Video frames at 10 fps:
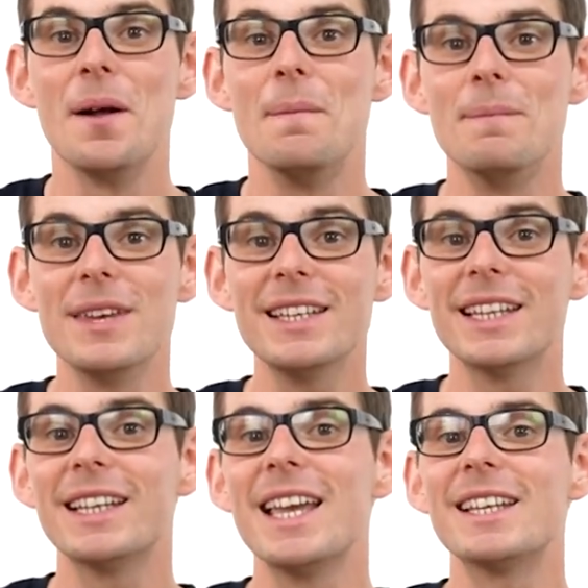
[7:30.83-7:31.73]

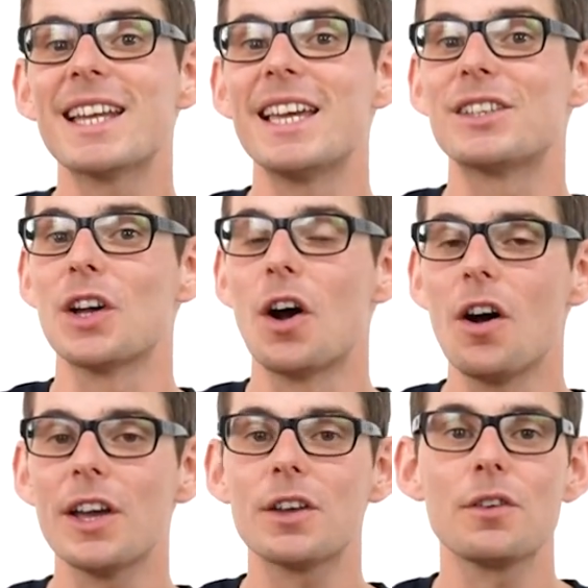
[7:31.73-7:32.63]
meaning it takes a
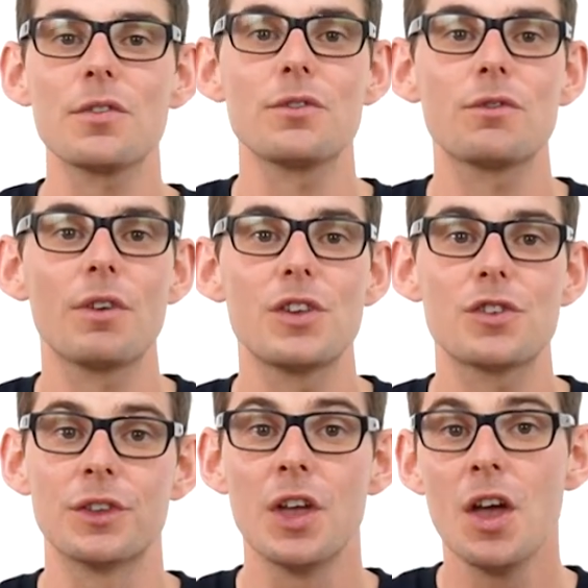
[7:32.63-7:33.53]
high
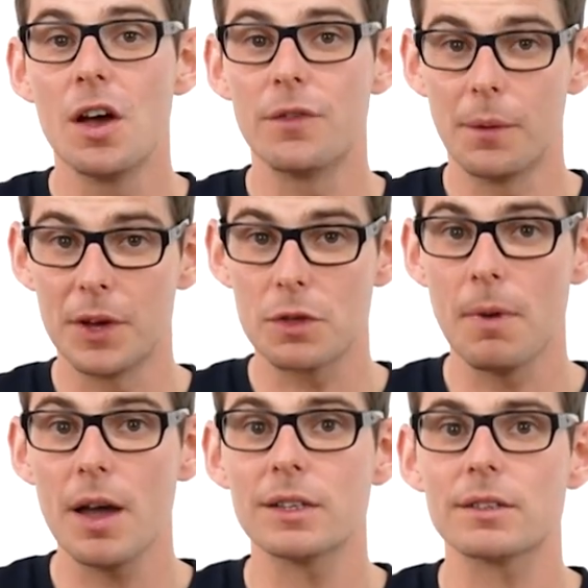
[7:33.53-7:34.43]
concentration of OH
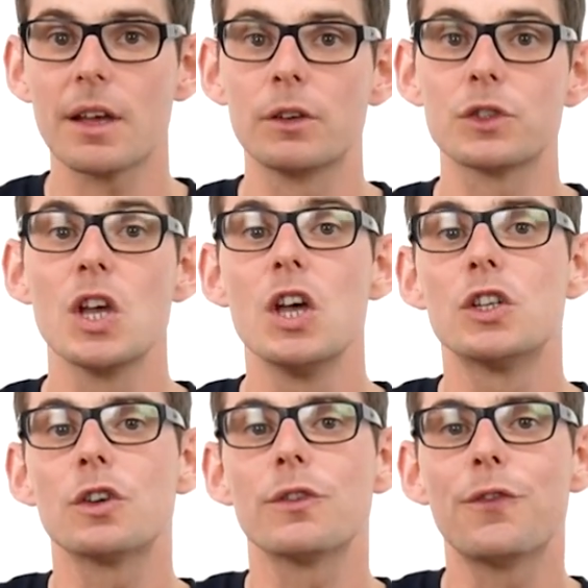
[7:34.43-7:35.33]
minus ions
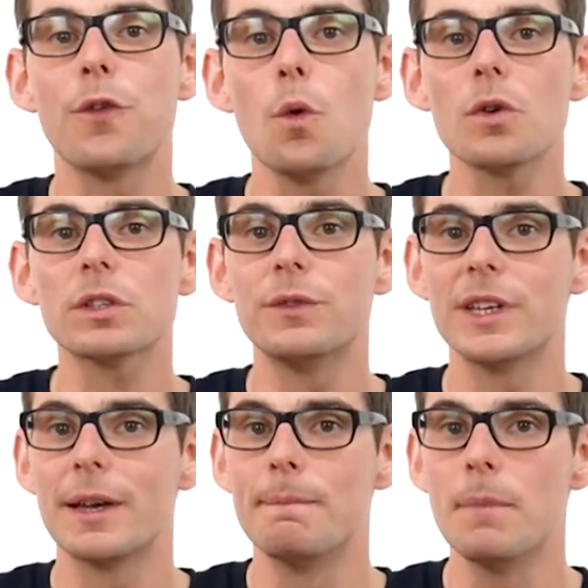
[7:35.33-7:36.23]
to force
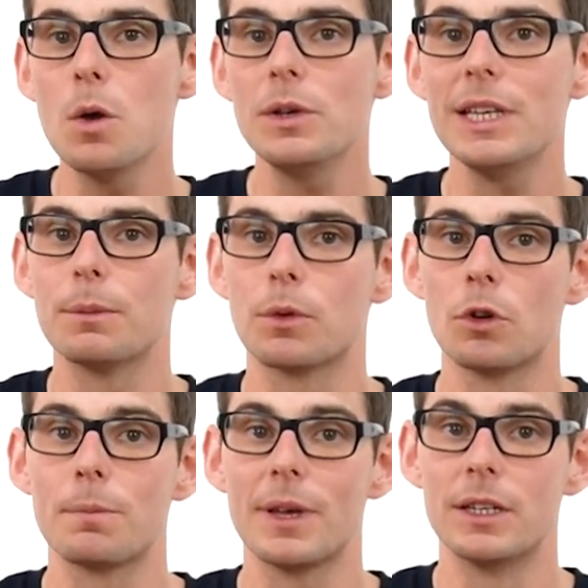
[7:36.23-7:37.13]
the ammonium
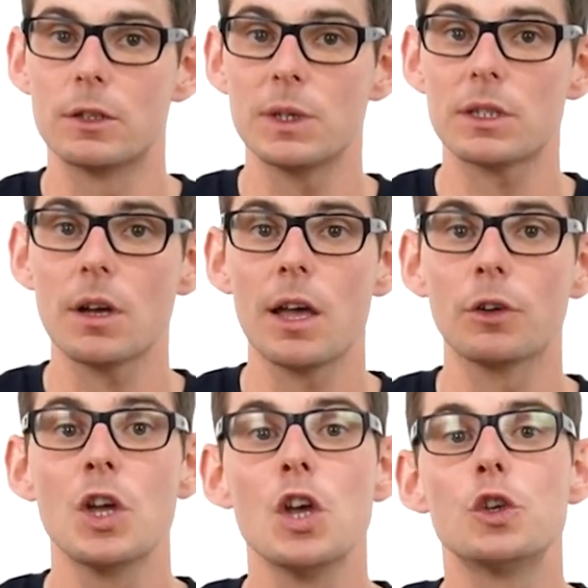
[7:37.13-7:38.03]
group in a zwitter
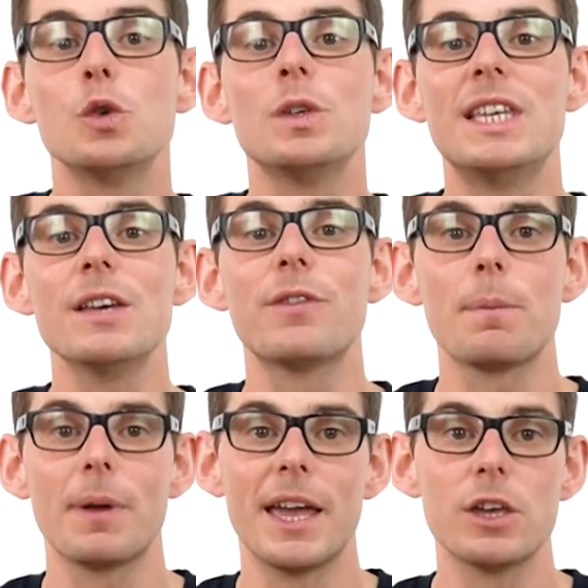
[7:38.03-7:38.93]
ion to give
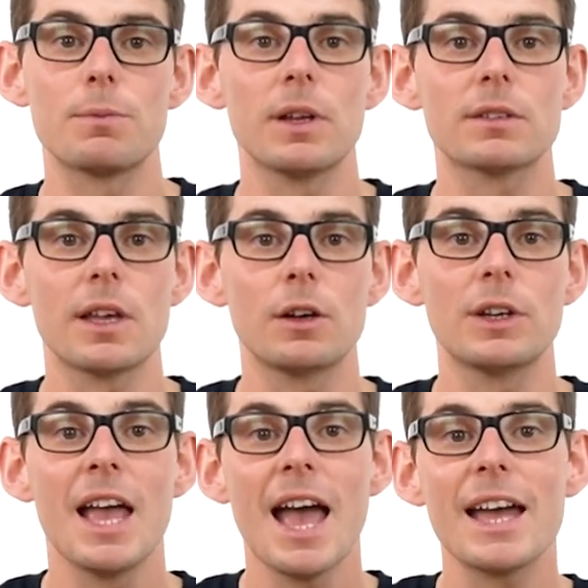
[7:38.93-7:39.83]
up a H plus ion
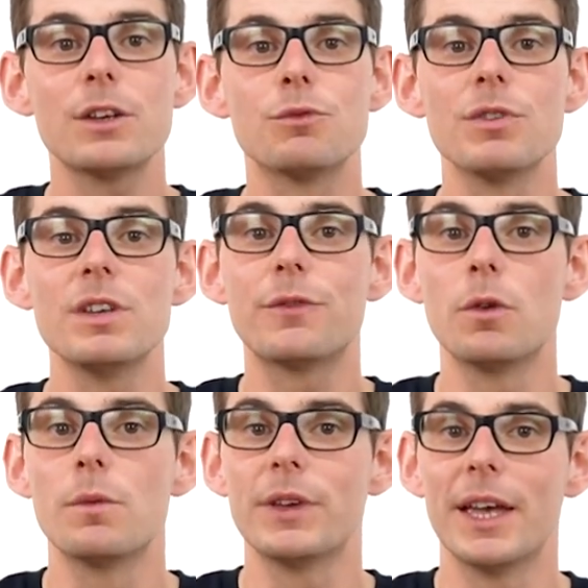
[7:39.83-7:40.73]
and
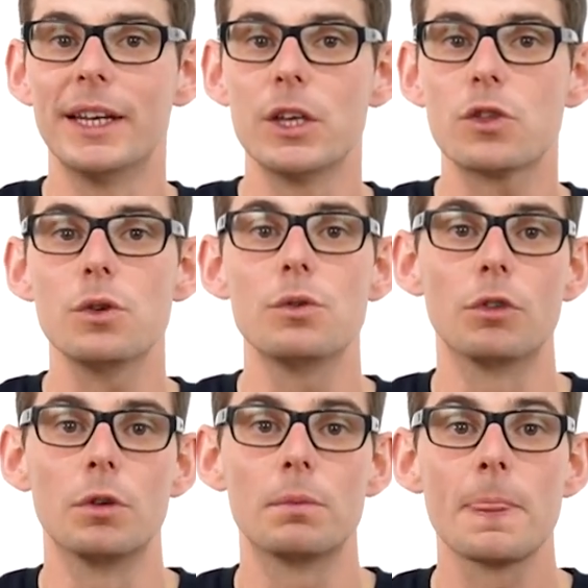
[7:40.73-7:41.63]
reform the NH2
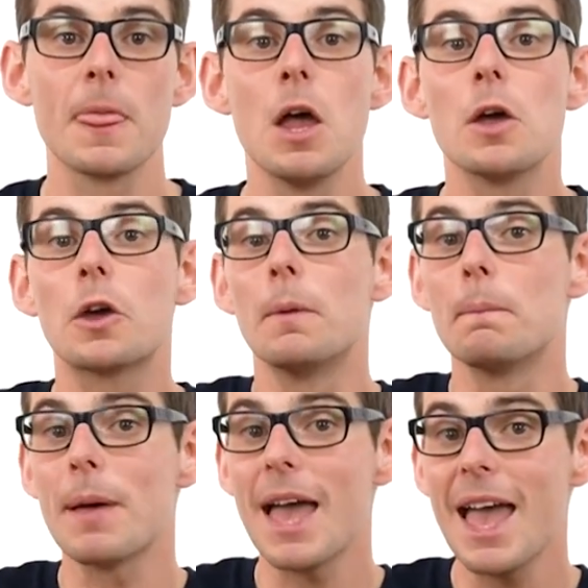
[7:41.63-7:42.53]
group,
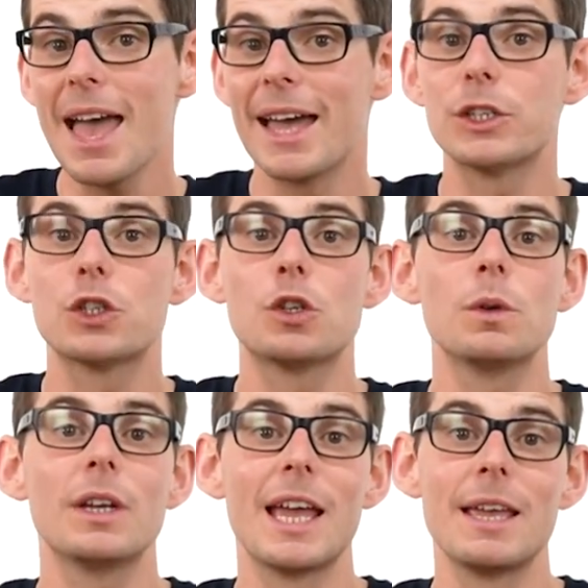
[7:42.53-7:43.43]
compared to
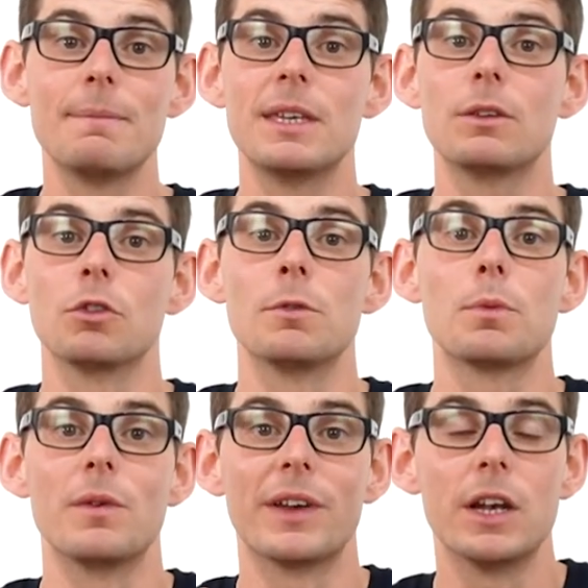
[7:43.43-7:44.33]
an amine group
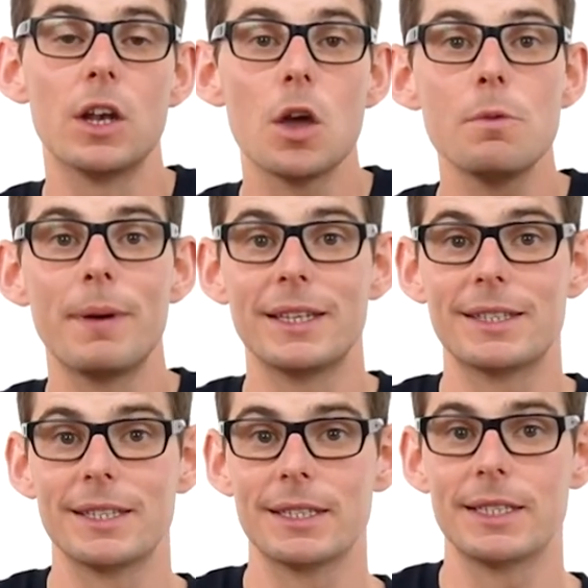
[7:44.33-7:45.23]
with a low
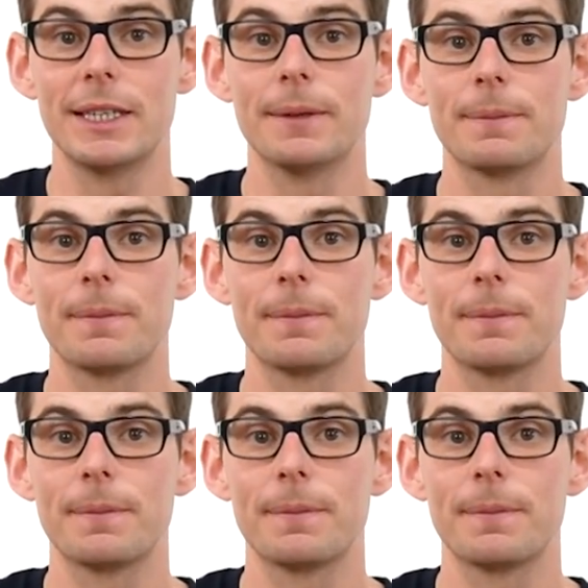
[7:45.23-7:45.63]
basicity.